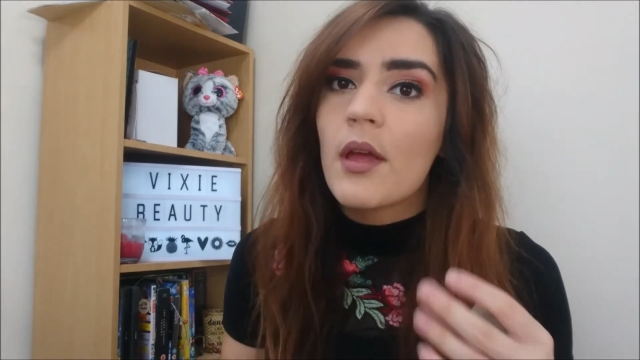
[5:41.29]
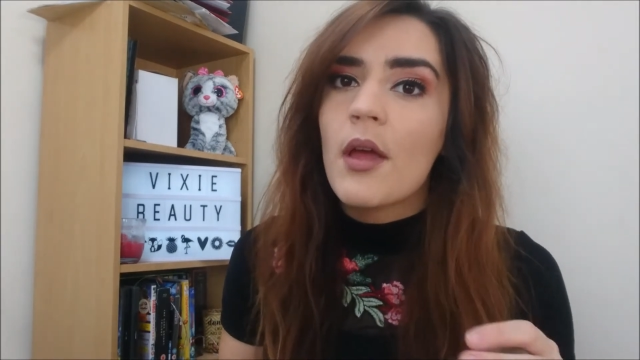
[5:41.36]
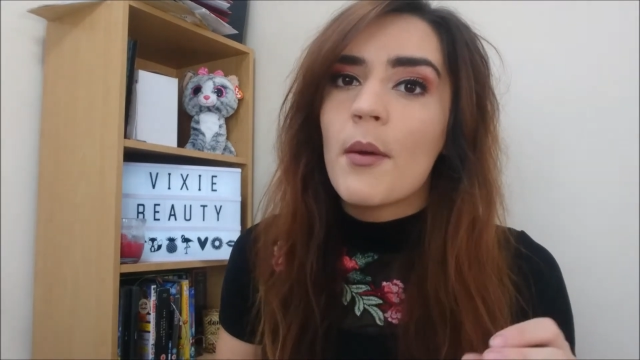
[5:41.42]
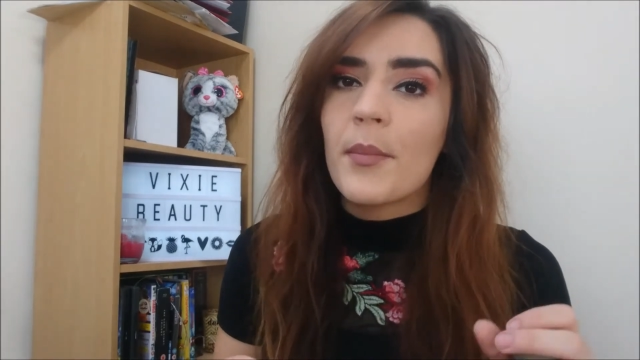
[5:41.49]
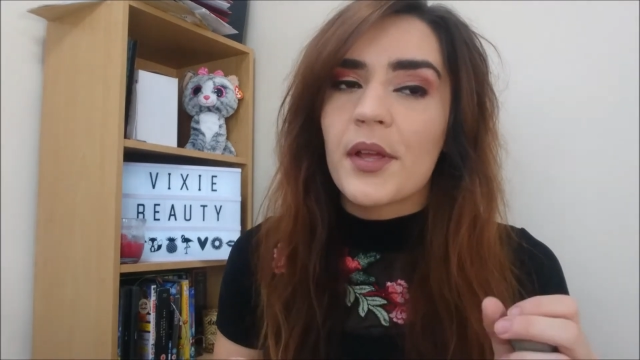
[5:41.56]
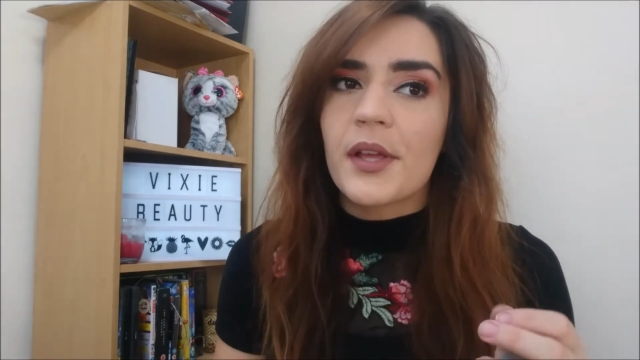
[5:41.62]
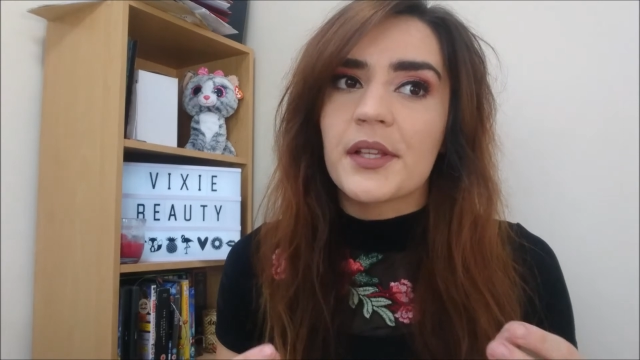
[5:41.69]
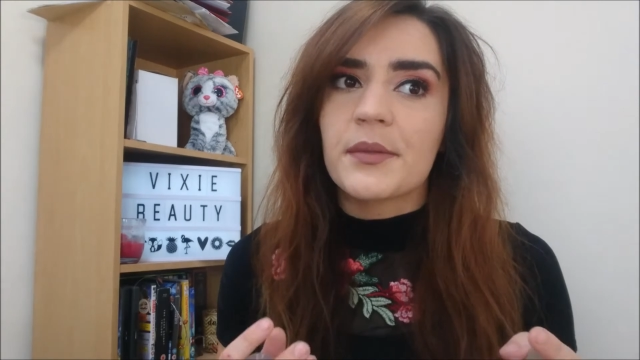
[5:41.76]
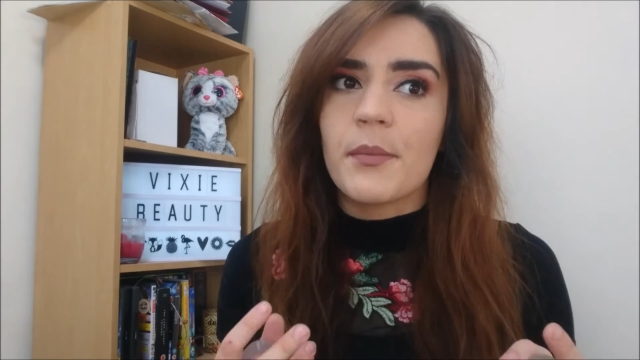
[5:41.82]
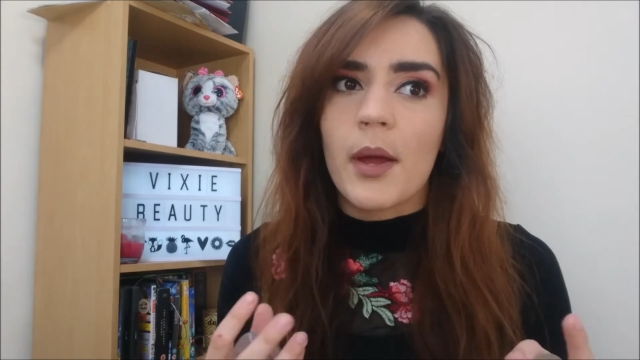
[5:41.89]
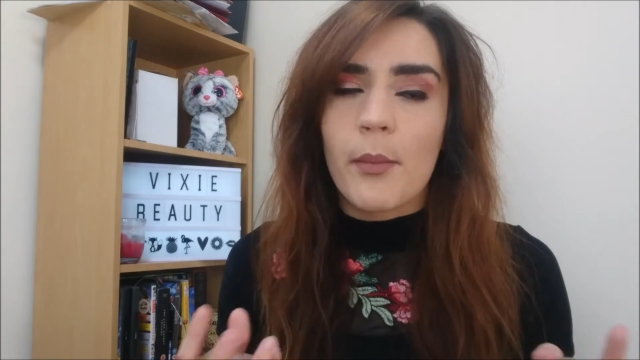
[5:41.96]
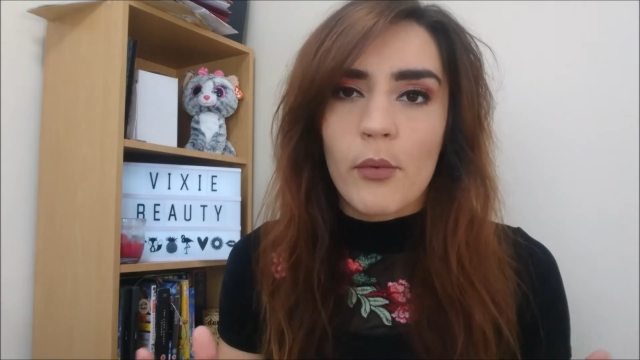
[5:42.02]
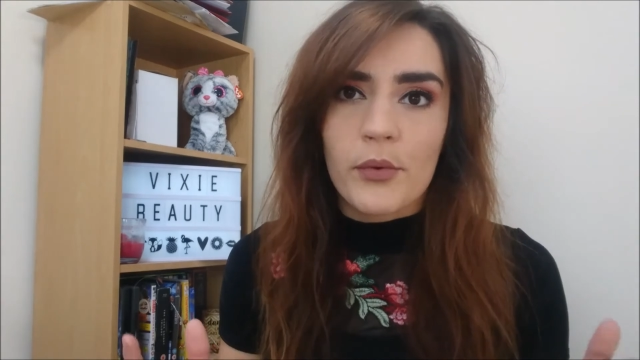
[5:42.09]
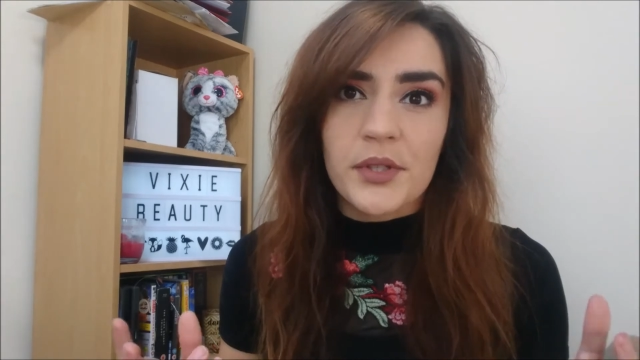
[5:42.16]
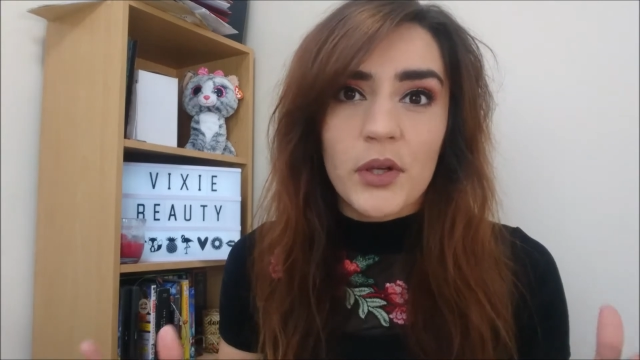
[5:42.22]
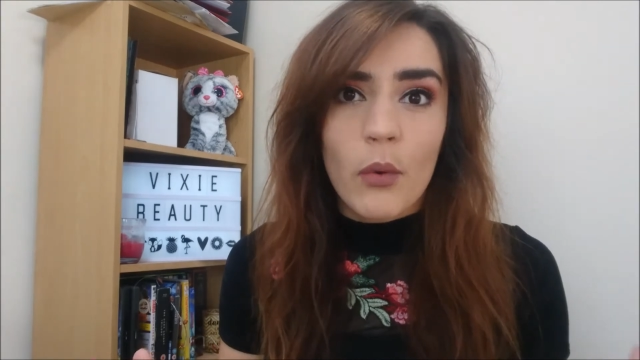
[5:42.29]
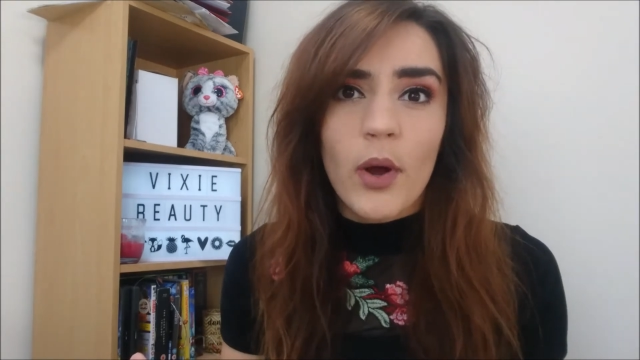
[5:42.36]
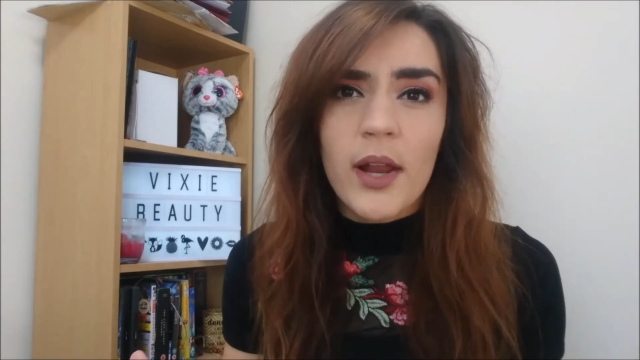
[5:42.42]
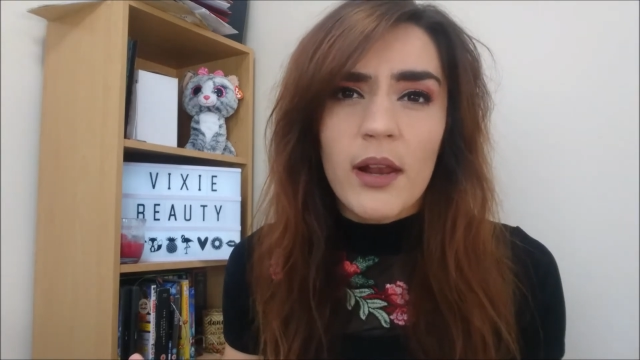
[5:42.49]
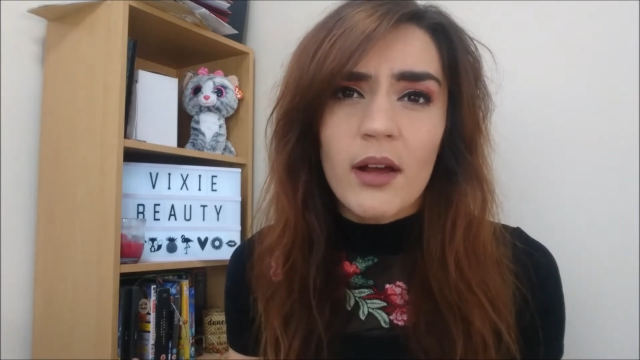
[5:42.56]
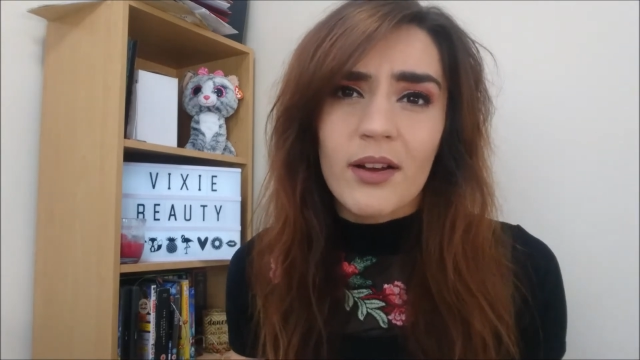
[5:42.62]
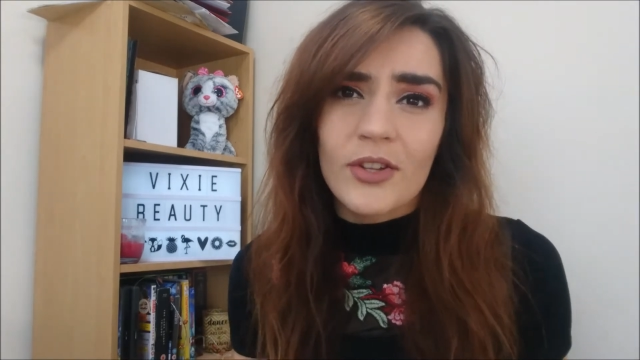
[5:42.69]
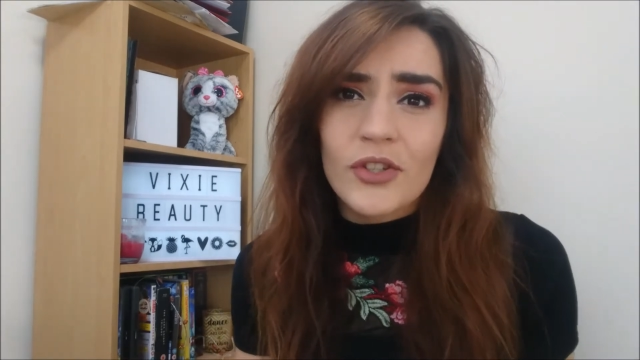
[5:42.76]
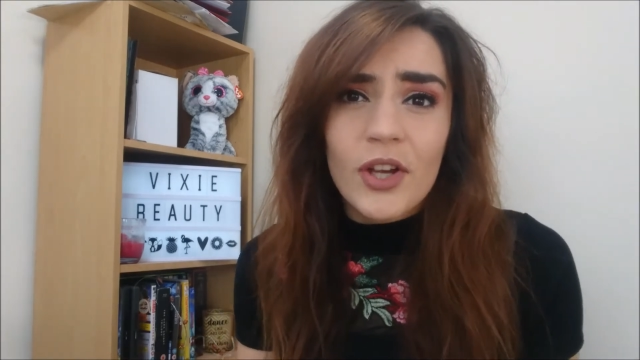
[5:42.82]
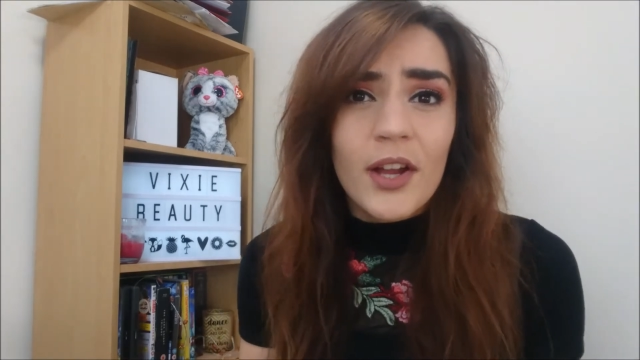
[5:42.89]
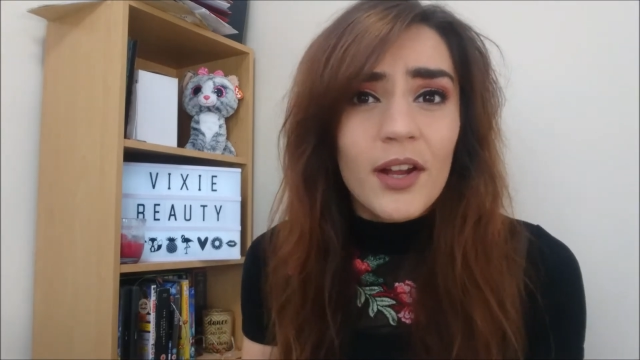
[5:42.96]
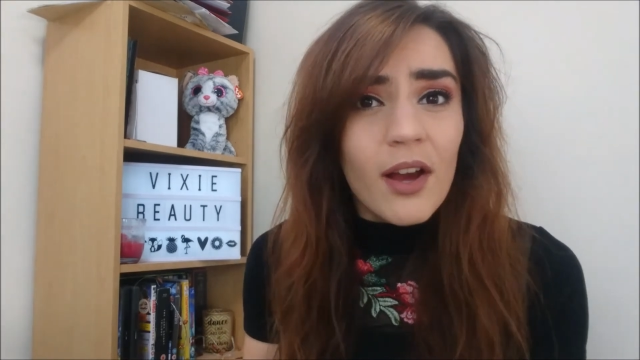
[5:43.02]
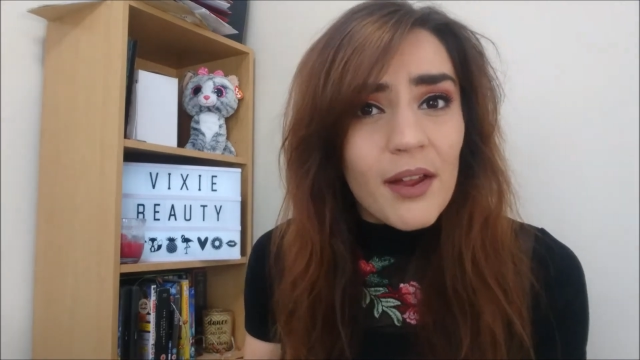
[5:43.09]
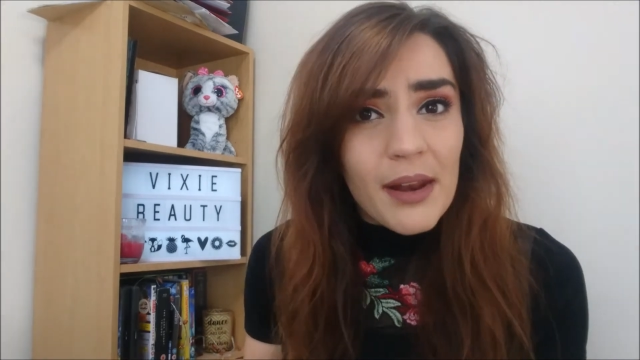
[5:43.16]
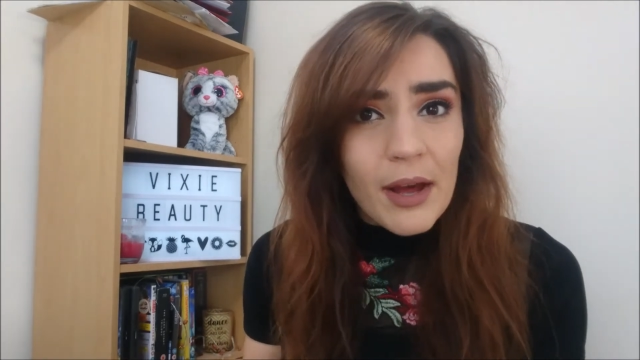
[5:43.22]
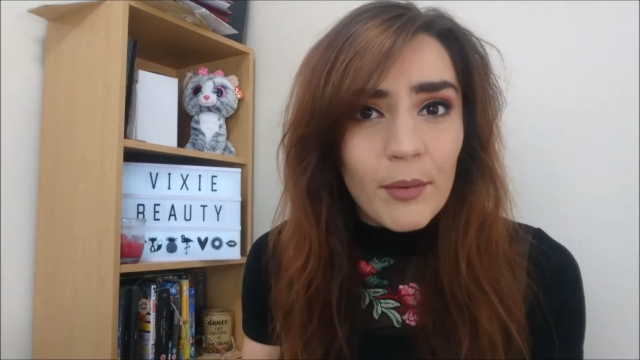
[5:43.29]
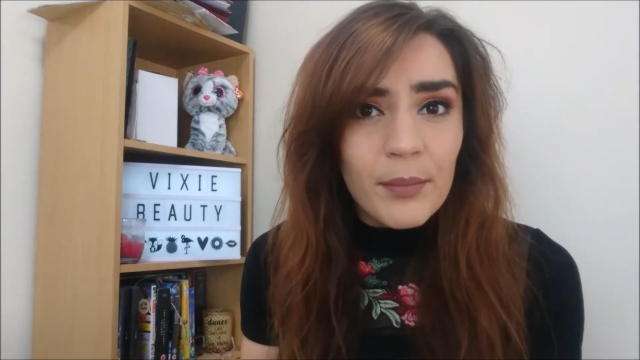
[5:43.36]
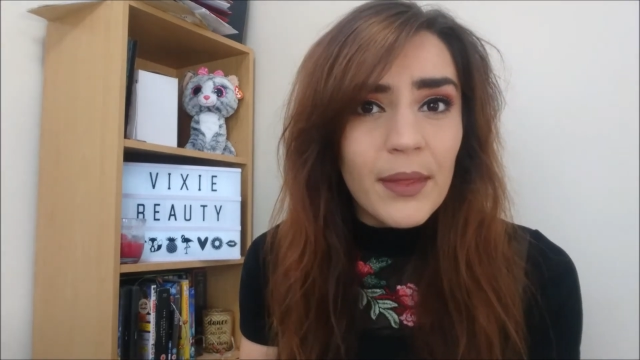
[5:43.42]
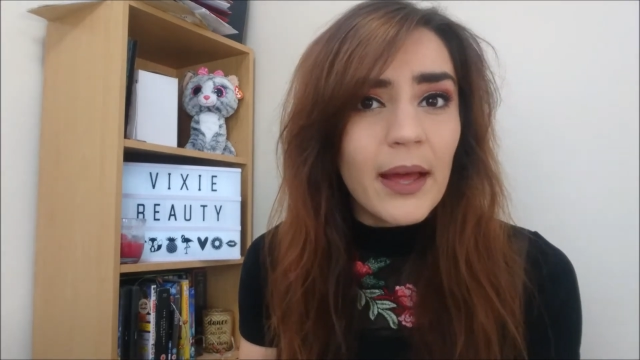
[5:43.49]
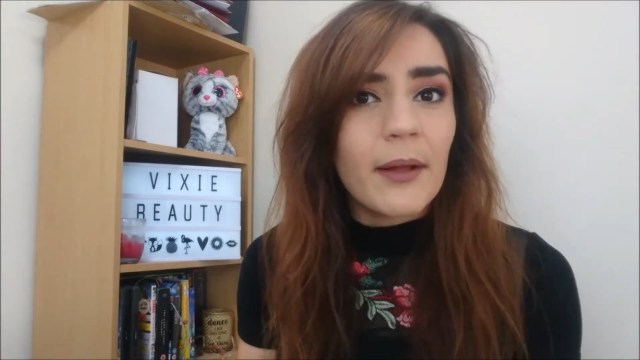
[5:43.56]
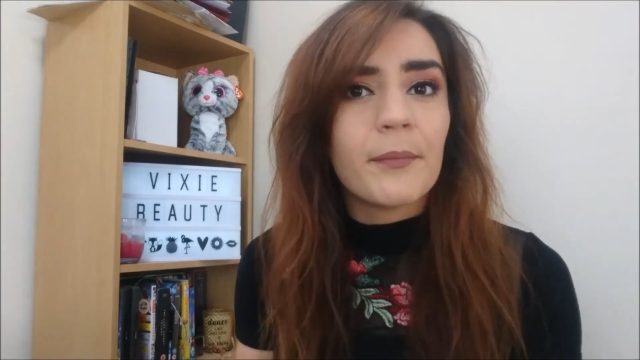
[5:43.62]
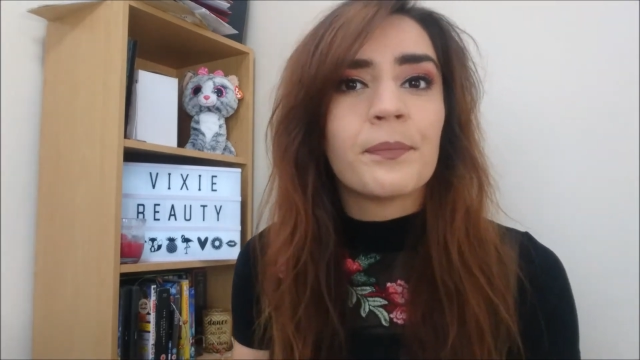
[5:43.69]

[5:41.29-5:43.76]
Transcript: because my pores are quite large. I can't help that.